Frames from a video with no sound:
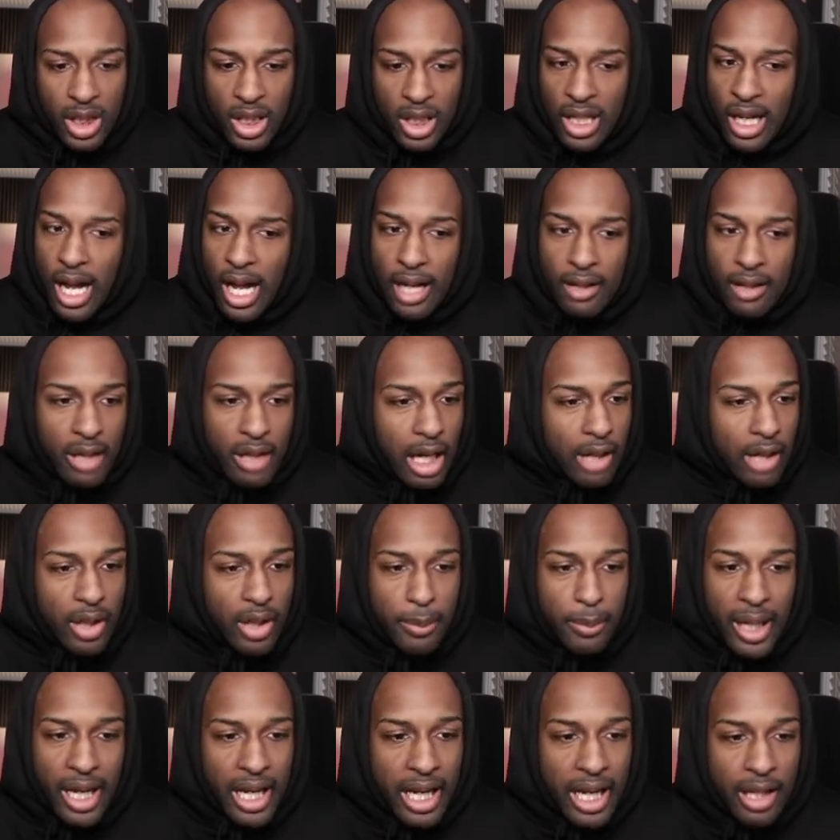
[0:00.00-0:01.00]
I love it,
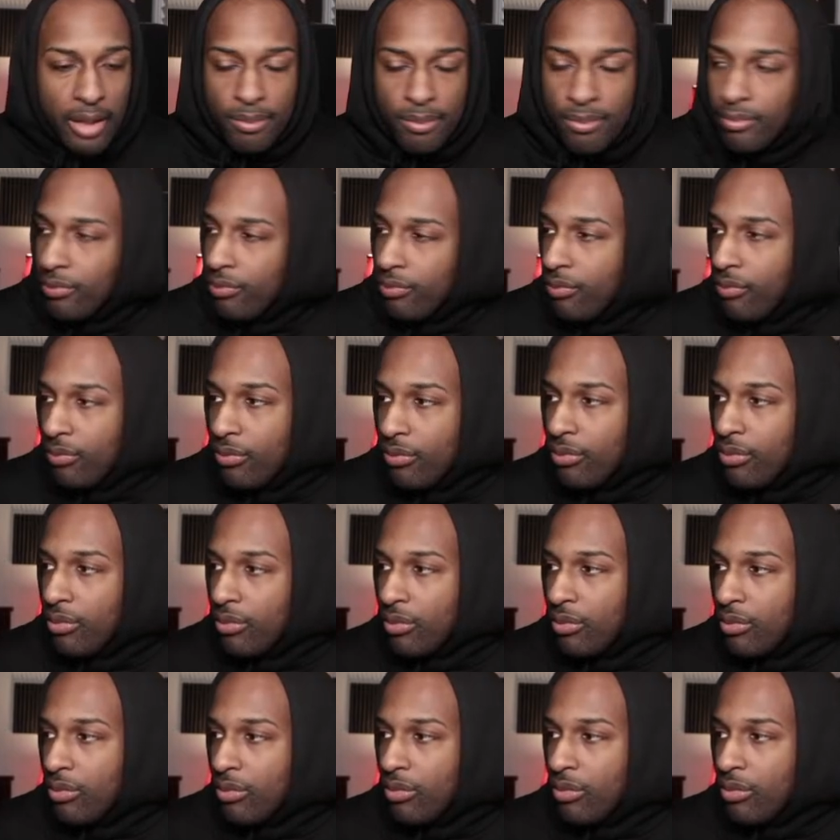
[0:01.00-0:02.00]
man.
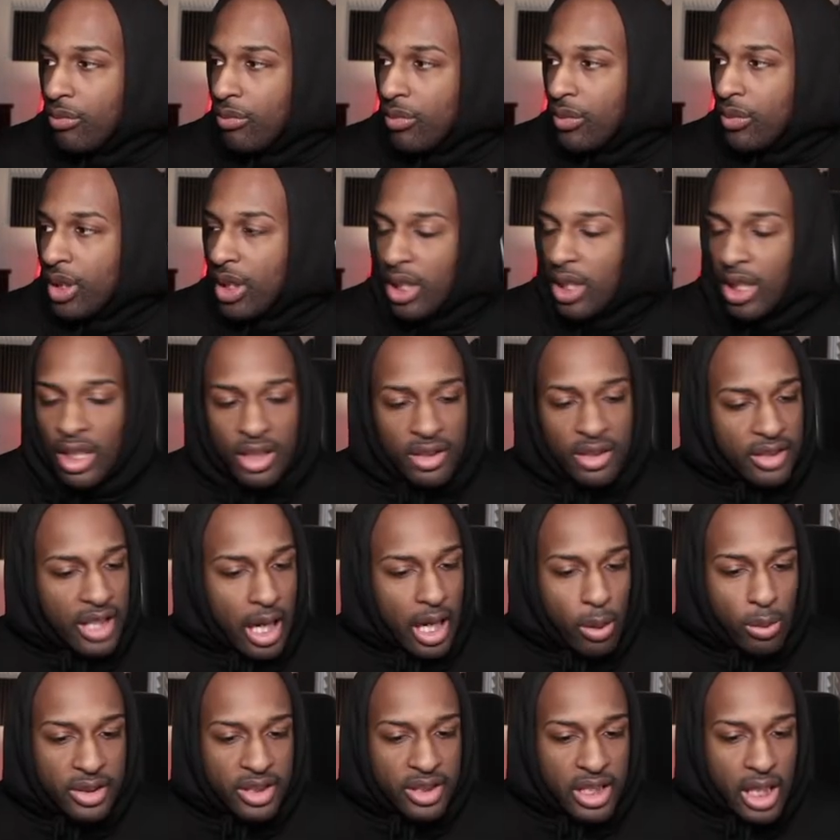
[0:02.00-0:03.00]

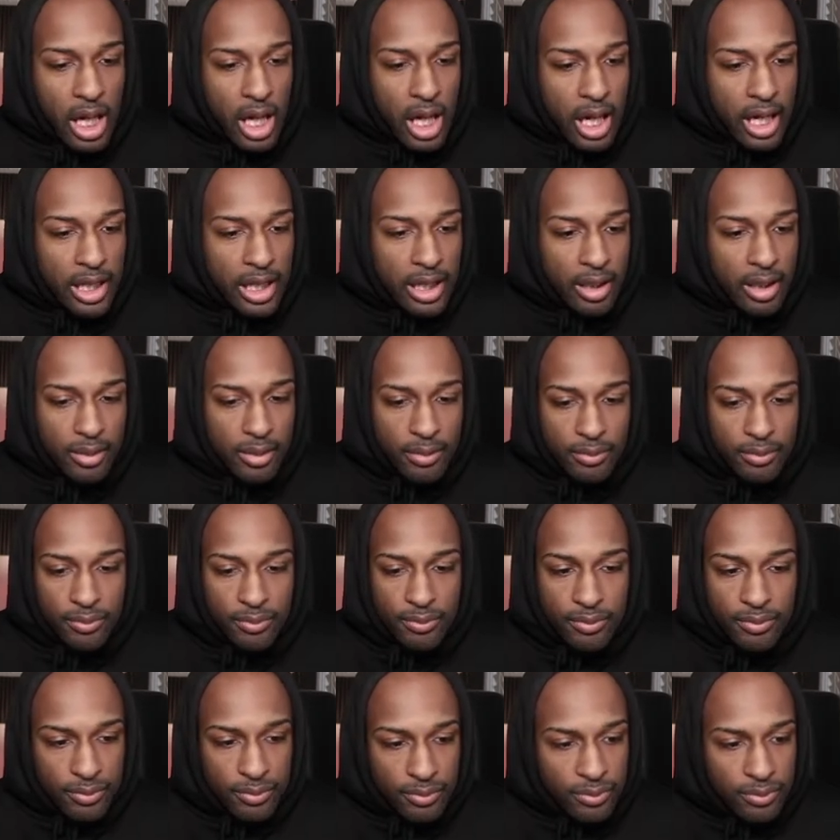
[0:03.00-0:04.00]
That was good.
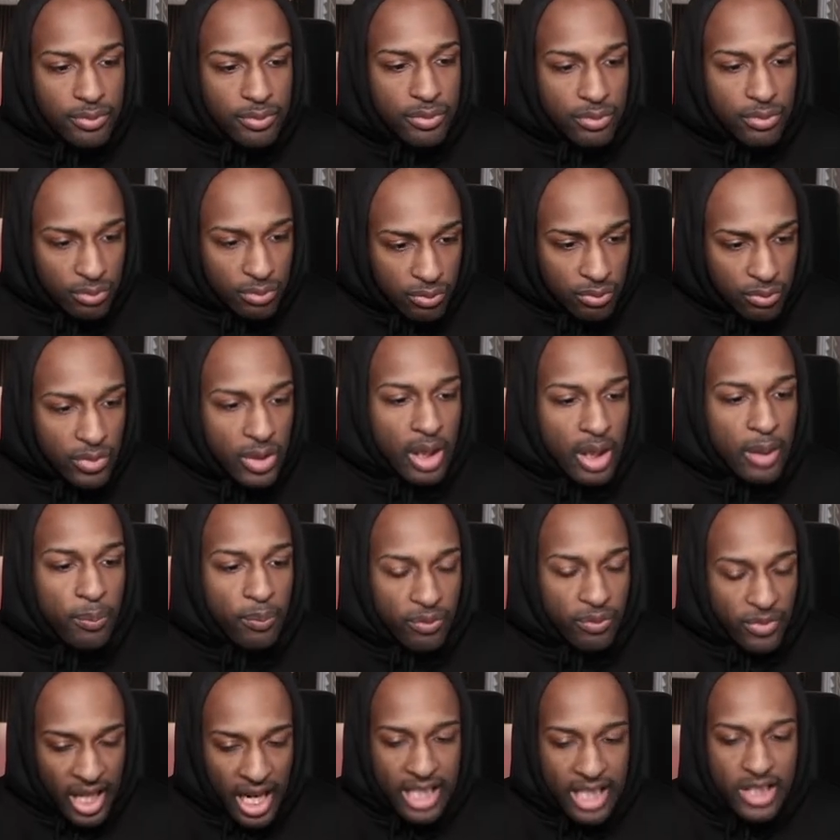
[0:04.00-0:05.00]

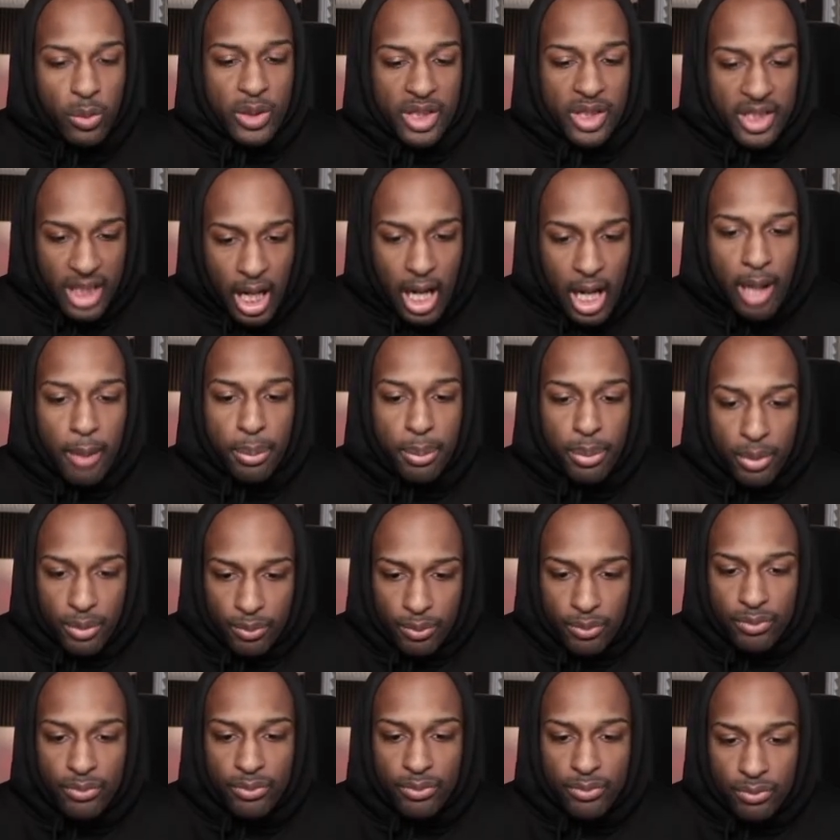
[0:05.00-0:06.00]
That's what's up.
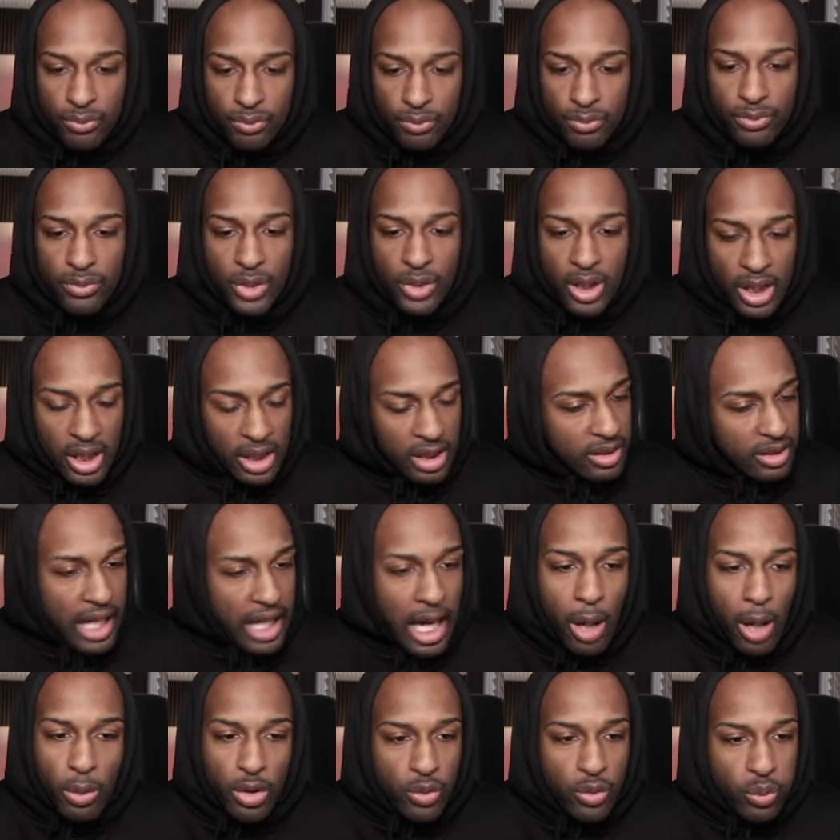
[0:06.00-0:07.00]

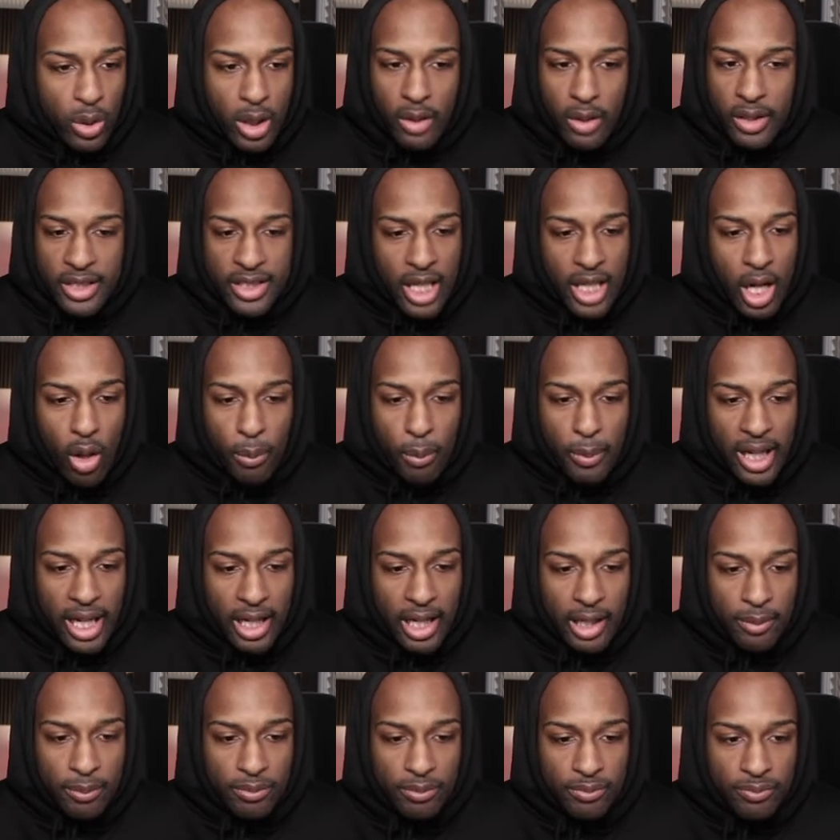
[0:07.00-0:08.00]
That was really dope,
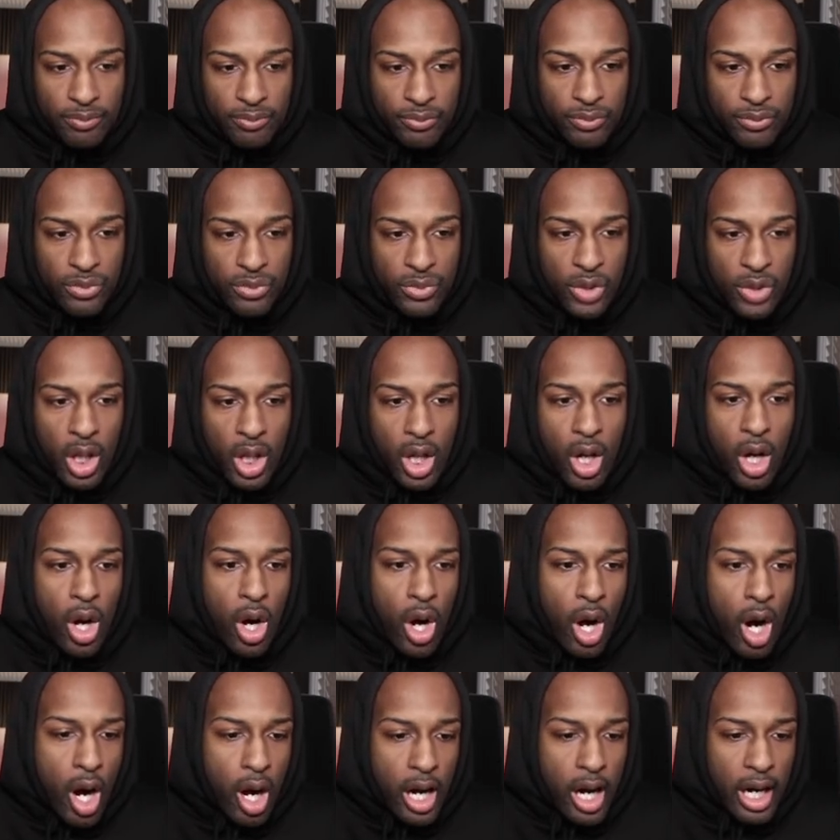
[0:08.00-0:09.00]
man.
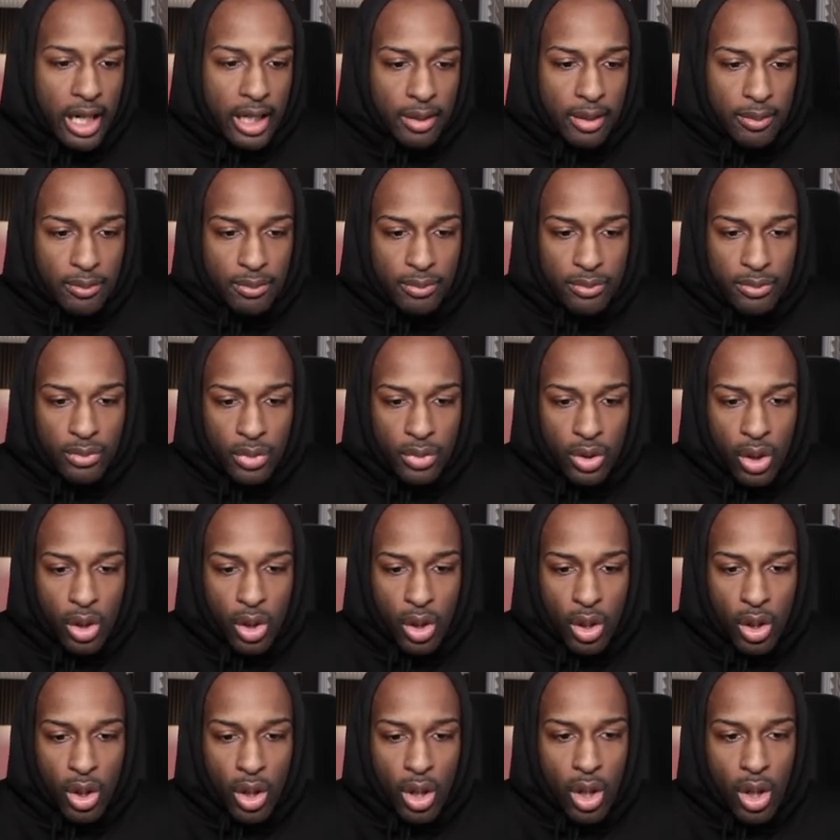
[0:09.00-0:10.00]
All right.
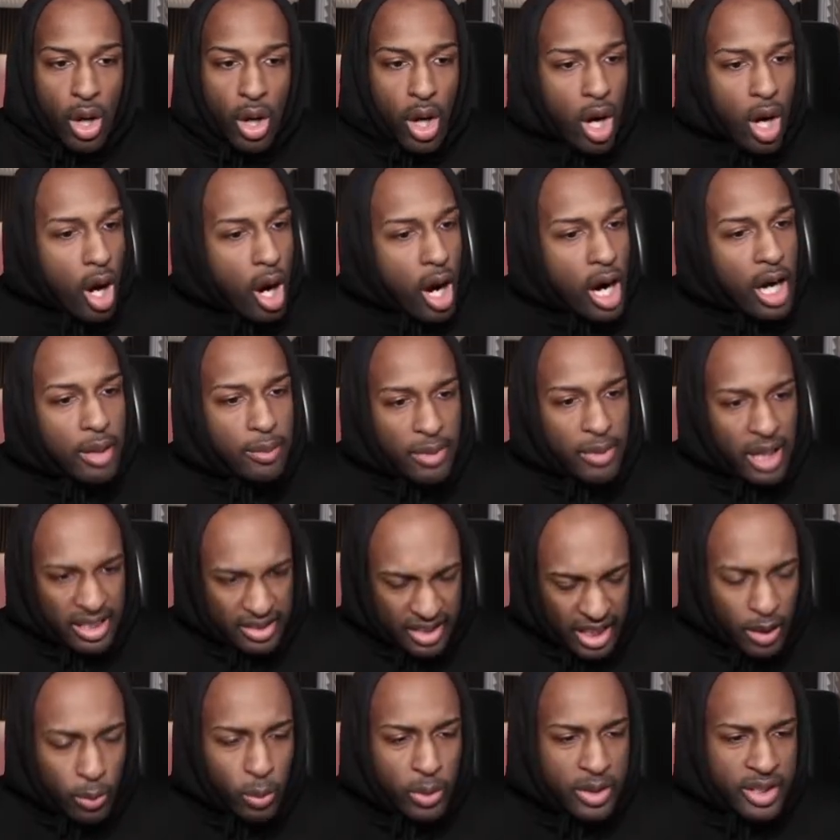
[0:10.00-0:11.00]
All right, I
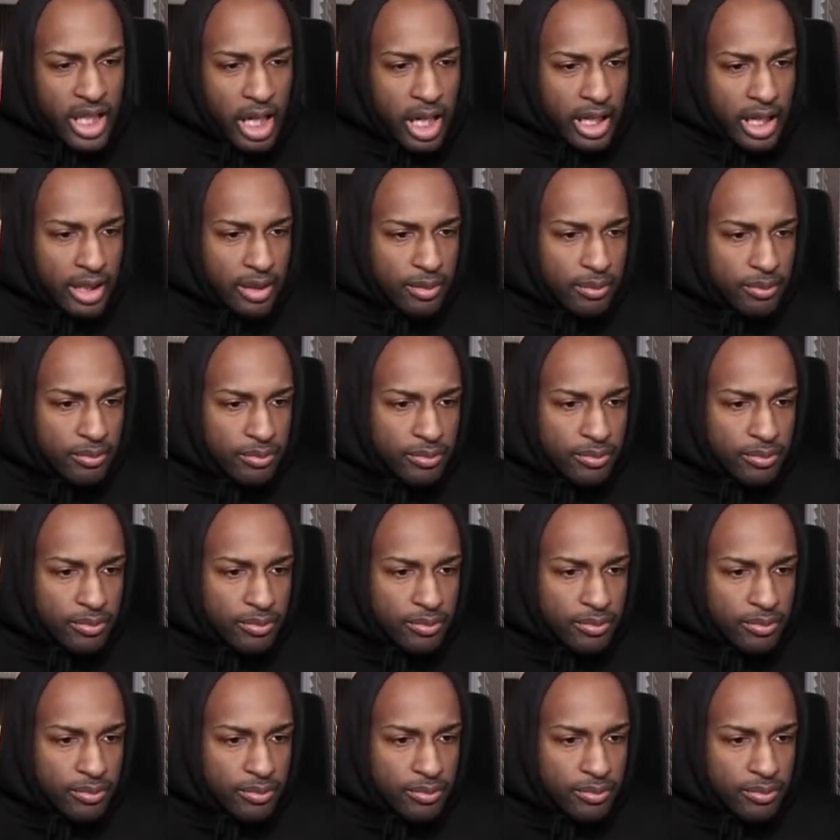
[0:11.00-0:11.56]
think we're done.